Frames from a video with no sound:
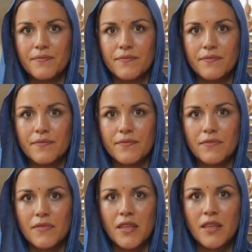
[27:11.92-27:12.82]

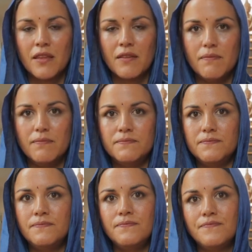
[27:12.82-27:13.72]

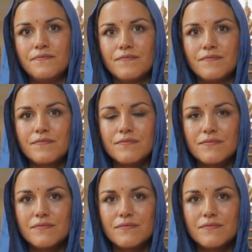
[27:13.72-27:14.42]
Nothing is said.